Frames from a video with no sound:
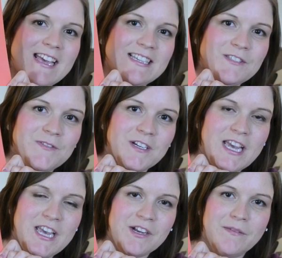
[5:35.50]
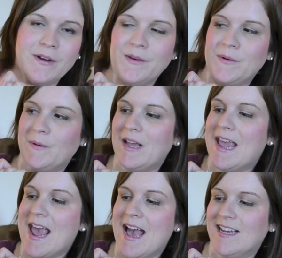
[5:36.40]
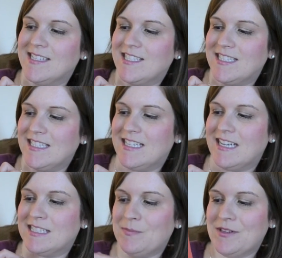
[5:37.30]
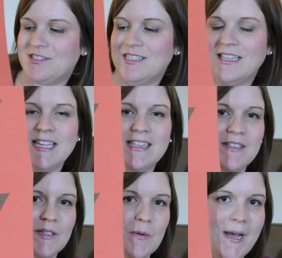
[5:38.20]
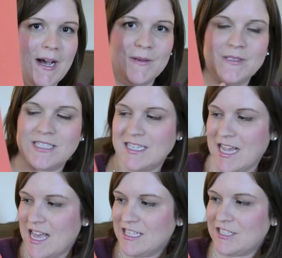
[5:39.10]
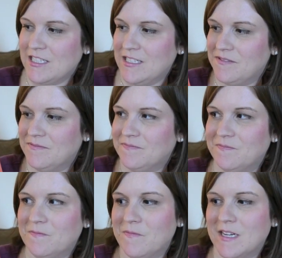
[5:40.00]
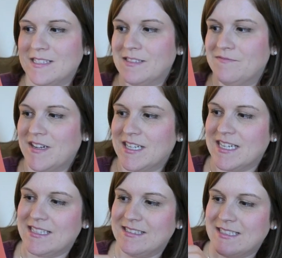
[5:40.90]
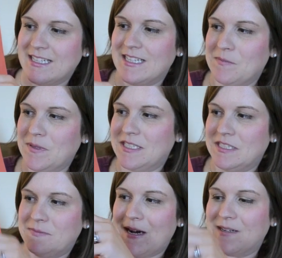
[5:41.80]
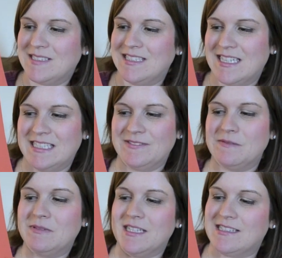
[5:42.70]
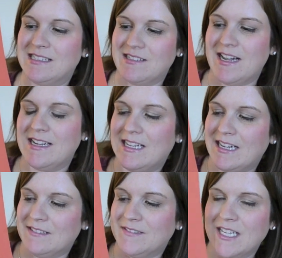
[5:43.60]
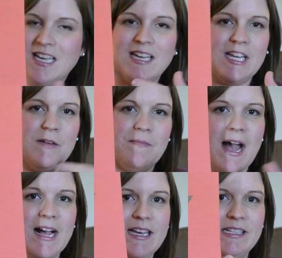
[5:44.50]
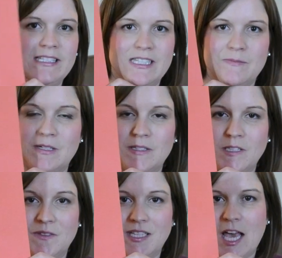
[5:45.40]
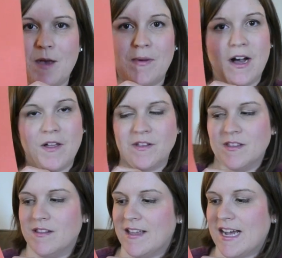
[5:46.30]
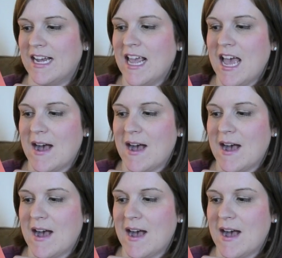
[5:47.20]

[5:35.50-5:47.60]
is for Kangaroo, and she especially liked the little pouch. She was very intent on putting the pouch a lot of different places, so I had to kind of get it back into the middle of the K, but other than that,